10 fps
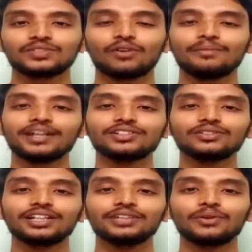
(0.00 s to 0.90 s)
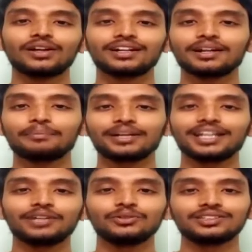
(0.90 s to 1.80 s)
So make sure that you are in a
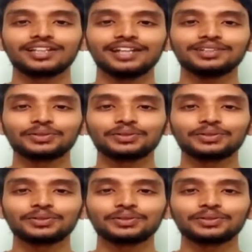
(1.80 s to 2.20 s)
pretty good state.